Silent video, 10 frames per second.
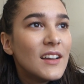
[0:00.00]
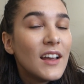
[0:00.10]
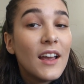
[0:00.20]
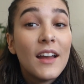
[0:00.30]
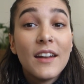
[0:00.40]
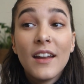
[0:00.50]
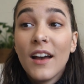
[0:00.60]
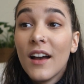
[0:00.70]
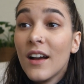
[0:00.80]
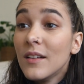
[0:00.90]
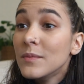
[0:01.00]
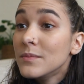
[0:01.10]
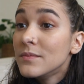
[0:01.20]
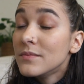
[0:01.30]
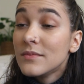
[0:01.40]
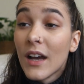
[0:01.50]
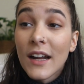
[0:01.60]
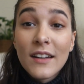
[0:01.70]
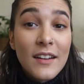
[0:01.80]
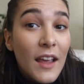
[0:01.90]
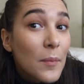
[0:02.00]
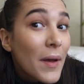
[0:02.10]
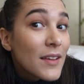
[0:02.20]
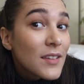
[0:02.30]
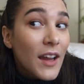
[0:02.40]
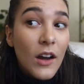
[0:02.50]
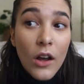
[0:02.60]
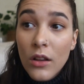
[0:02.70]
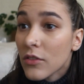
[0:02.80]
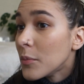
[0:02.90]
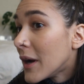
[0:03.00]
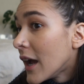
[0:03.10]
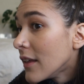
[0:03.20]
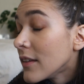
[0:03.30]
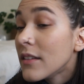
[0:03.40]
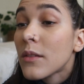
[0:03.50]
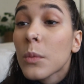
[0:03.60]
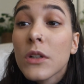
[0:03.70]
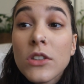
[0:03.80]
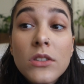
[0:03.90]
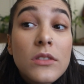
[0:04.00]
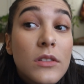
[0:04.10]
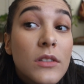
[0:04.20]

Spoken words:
And I didn't get mascara all over my eyelids, which